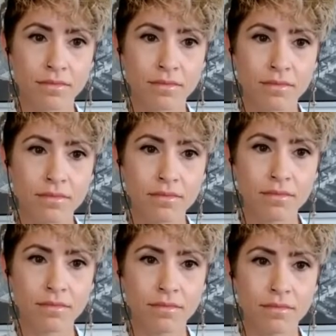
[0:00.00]

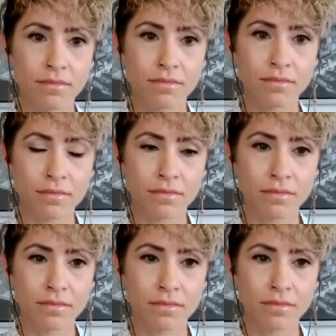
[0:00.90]

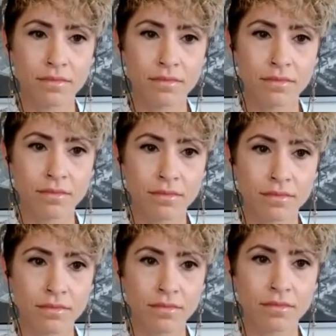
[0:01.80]

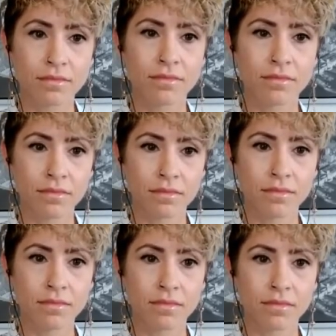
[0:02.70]

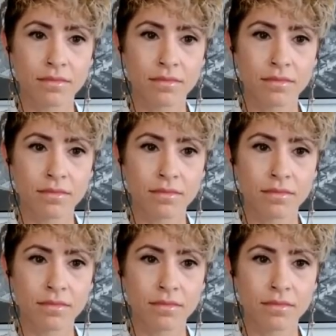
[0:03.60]
No words are spoken by the person on screen.